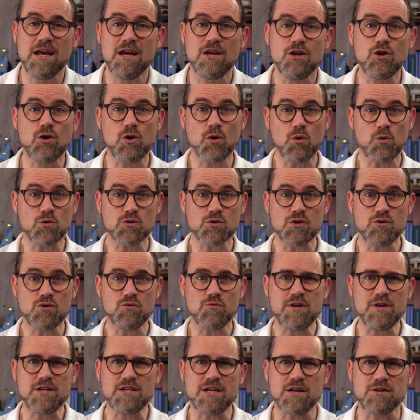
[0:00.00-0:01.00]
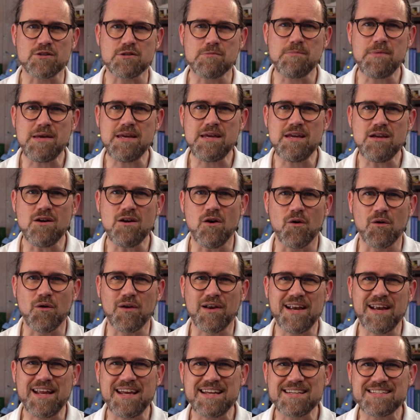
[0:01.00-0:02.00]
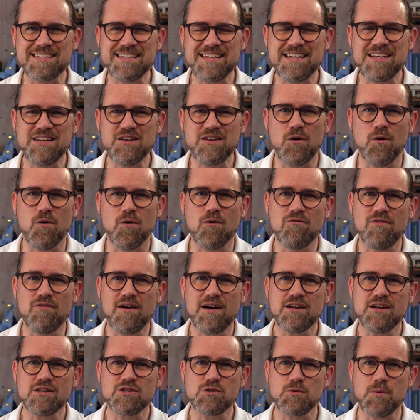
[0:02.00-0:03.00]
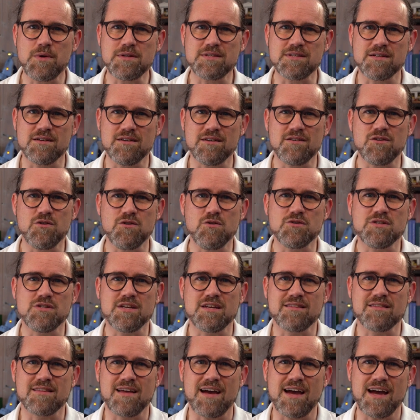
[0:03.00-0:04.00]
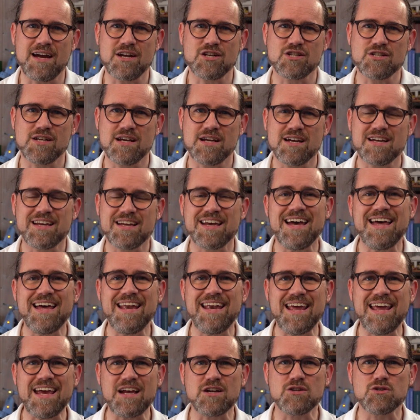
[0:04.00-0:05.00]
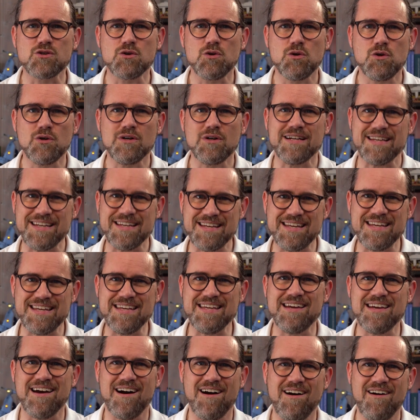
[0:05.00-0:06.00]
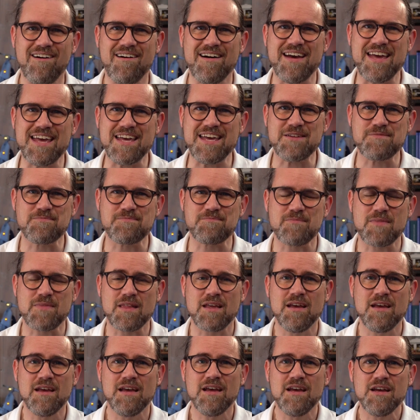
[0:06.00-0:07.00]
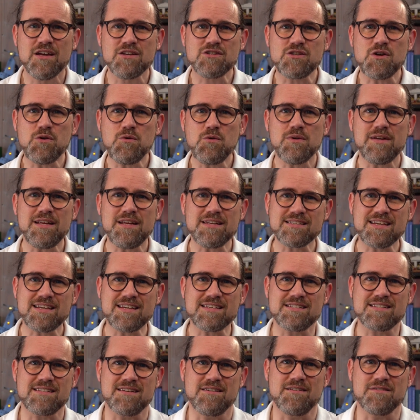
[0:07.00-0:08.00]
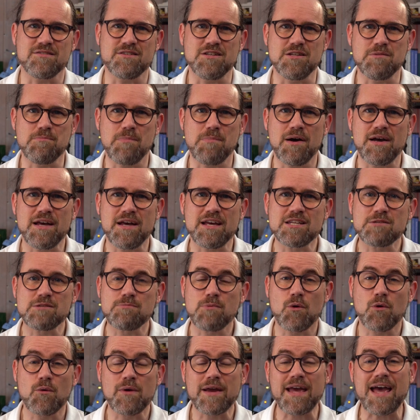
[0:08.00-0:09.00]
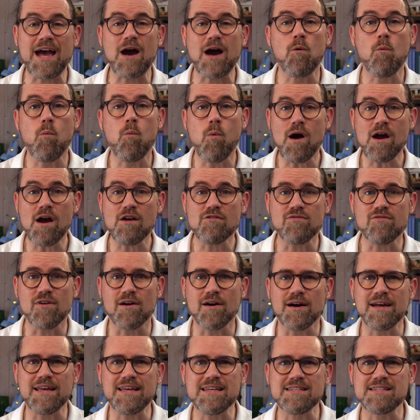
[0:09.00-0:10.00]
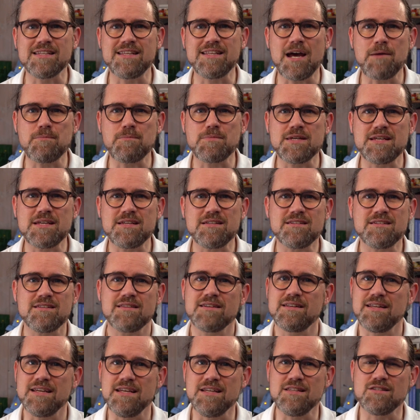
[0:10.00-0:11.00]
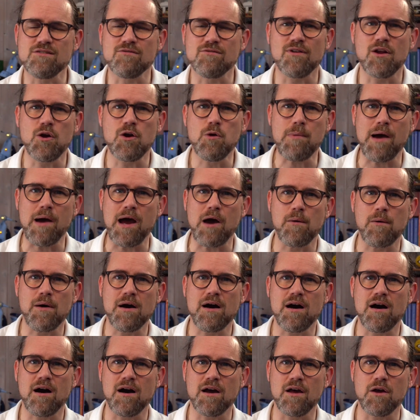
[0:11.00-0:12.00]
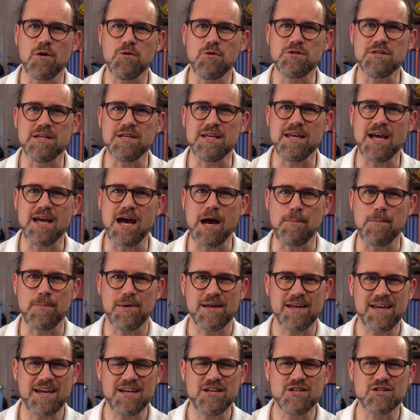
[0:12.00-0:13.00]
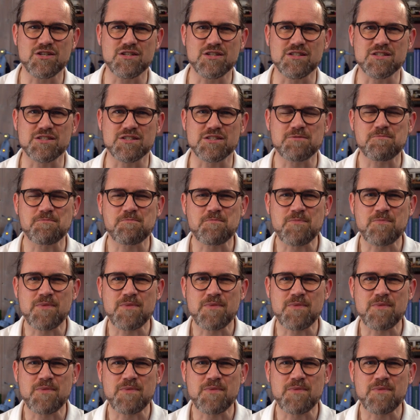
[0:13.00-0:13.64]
You can also reach out to me on LinkedIn or via Twitter using the hashtag ElectorEI. So let's get started by exploring how Wi-Fi is adapting to the needs of low-power IoT applications.